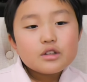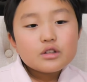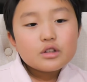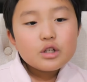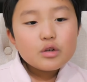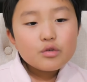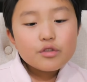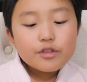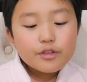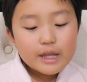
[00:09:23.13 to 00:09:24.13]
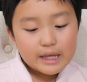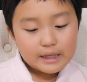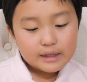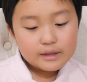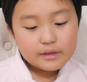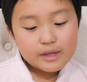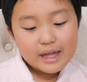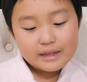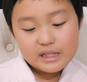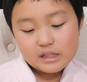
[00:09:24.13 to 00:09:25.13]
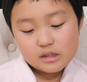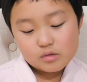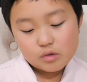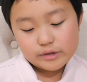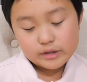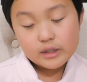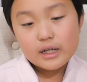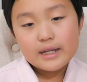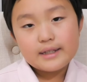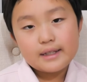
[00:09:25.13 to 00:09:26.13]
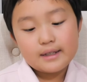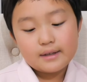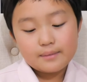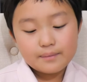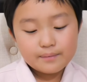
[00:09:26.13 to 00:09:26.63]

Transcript: Do you think that this was a good idea?